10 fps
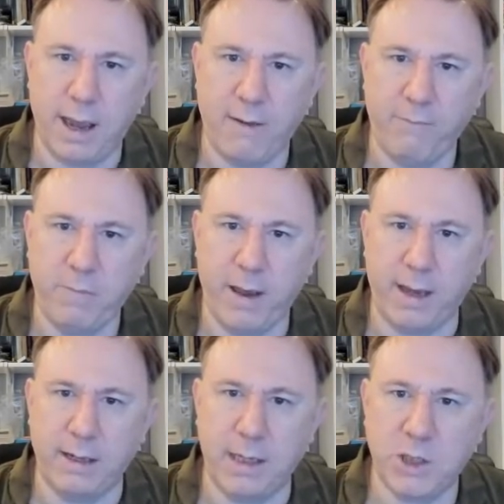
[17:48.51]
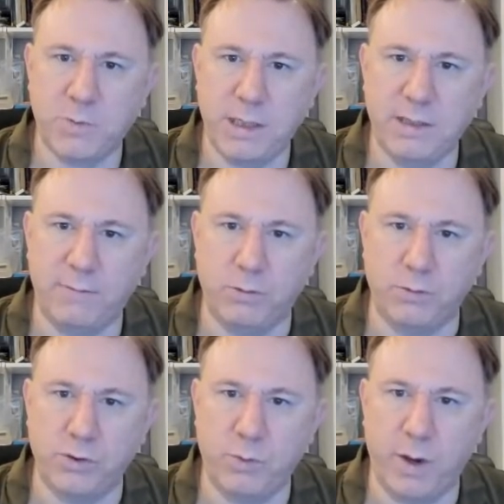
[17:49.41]
Every peg and each piece of
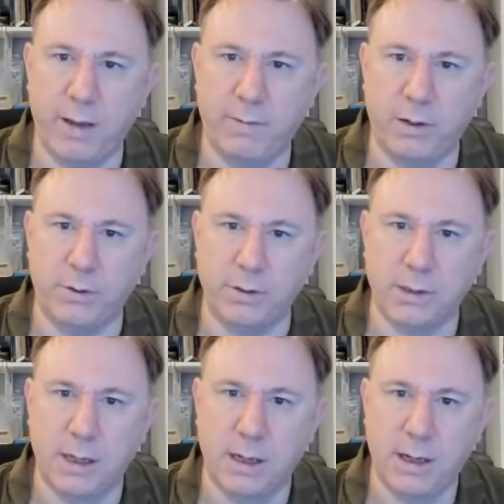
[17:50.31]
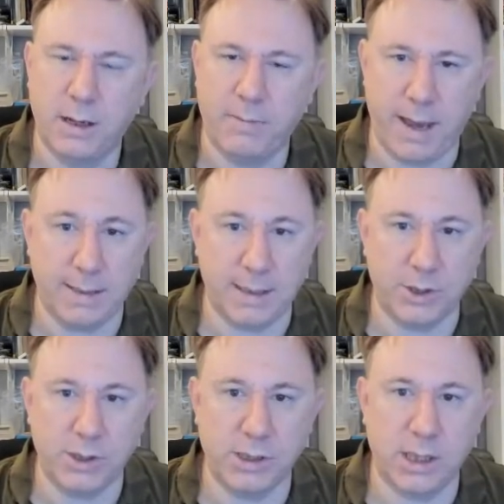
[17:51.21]
laundry where it belongs. Pay
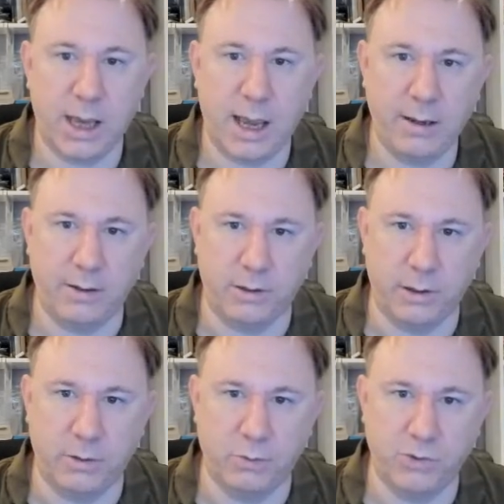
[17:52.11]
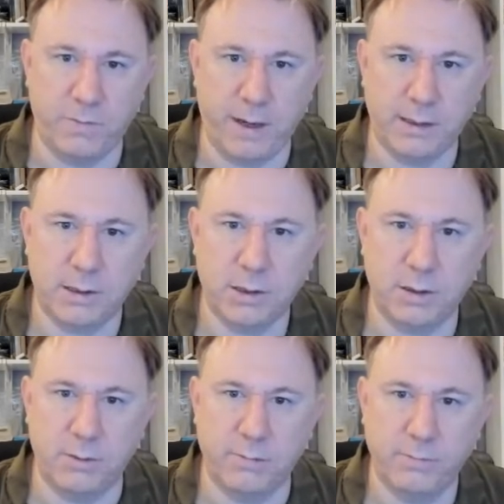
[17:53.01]
attention to the angle of the laundry pegs
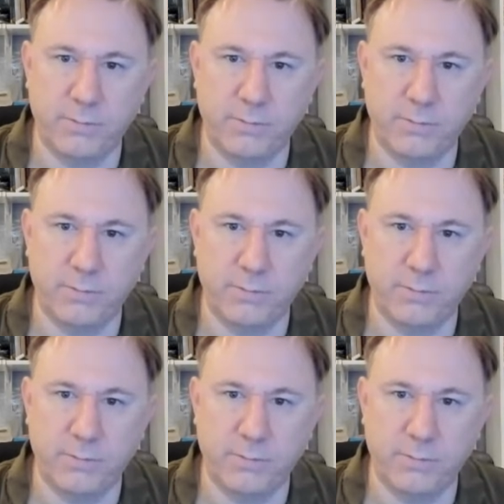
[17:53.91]
too.